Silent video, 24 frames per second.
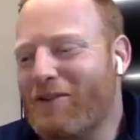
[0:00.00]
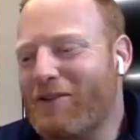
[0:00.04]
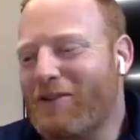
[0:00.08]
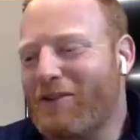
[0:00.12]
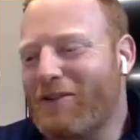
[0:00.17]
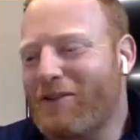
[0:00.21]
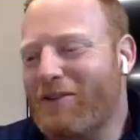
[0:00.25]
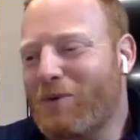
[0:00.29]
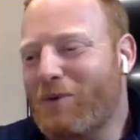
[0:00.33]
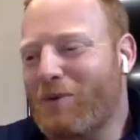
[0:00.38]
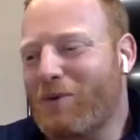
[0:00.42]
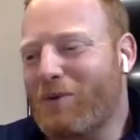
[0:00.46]
that's
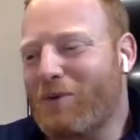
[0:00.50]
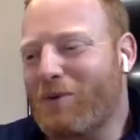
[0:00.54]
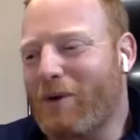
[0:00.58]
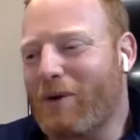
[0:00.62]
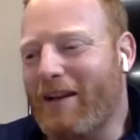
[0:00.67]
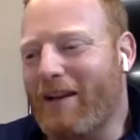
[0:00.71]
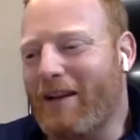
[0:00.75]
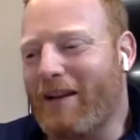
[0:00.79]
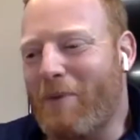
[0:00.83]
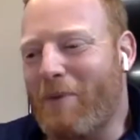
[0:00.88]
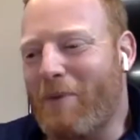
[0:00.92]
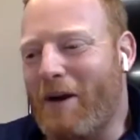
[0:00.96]
what I love
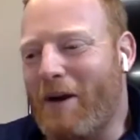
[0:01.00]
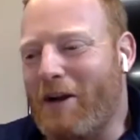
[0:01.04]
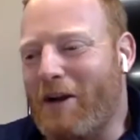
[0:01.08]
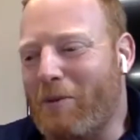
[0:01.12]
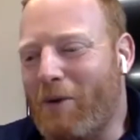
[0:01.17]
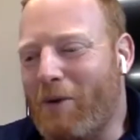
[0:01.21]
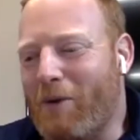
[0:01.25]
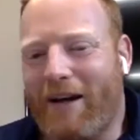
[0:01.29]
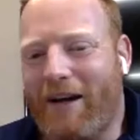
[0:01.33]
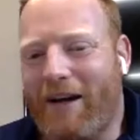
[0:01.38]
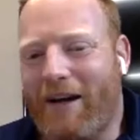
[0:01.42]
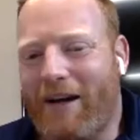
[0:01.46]
about your
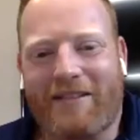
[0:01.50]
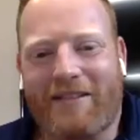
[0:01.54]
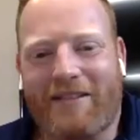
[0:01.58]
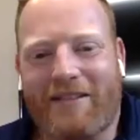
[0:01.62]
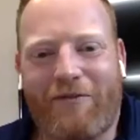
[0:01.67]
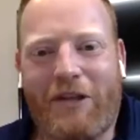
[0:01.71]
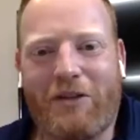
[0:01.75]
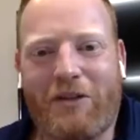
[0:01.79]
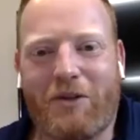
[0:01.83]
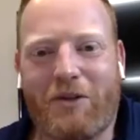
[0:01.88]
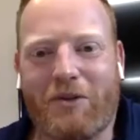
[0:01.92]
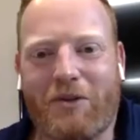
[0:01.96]
process. It
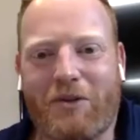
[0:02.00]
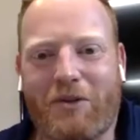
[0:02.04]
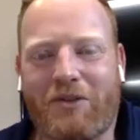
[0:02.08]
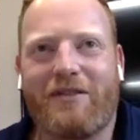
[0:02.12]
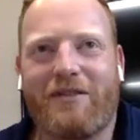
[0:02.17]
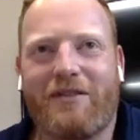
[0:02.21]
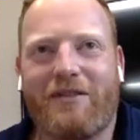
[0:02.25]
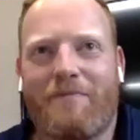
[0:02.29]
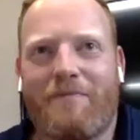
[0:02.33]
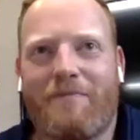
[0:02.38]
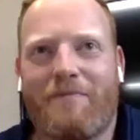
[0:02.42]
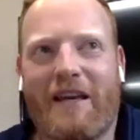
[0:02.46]
feels
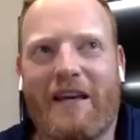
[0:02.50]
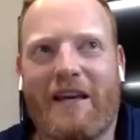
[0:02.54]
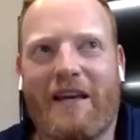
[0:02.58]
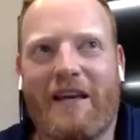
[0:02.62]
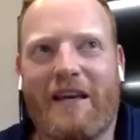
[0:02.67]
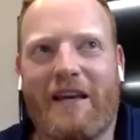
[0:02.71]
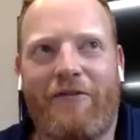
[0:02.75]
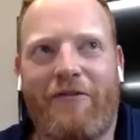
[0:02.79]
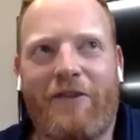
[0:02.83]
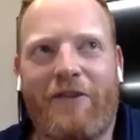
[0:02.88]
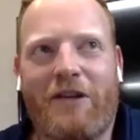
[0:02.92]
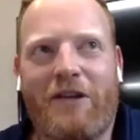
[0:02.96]

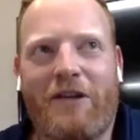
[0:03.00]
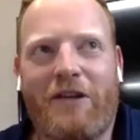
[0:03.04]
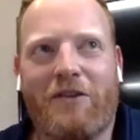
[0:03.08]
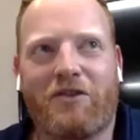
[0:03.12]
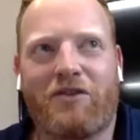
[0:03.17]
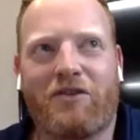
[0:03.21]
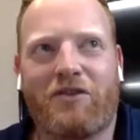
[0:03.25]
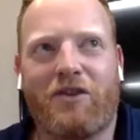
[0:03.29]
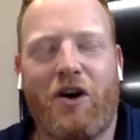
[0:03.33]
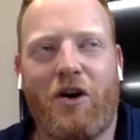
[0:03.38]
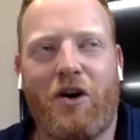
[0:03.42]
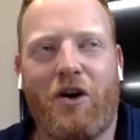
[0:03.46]

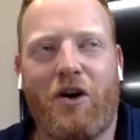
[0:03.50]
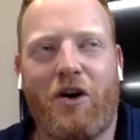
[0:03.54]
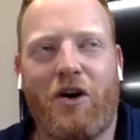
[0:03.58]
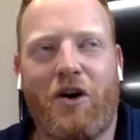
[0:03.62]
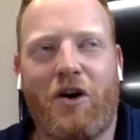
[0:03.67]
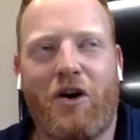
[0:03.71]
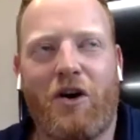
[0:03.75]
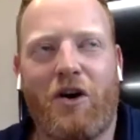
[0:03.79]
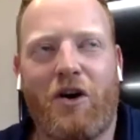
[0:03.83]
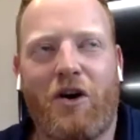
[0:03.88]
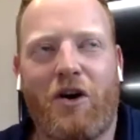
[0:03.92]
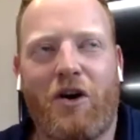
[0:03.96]

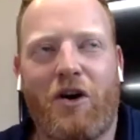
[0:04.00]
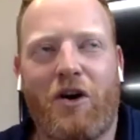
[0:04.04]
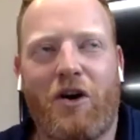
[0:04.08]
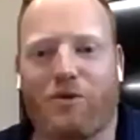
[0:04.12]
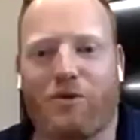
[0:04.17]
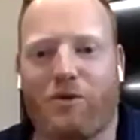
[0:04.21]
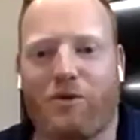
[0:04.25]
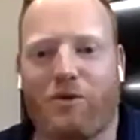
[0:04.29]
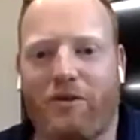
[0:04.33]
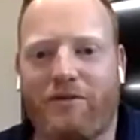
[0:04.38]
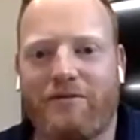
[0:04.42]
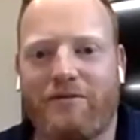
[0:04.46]
so
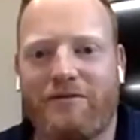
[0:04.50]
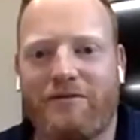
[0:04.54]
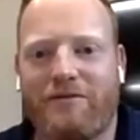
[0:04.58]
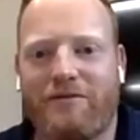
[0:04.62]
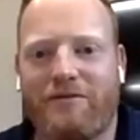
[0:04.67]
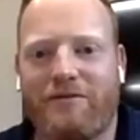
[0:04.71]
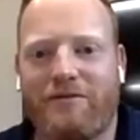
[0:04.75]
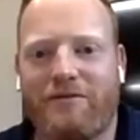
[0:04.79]
natural.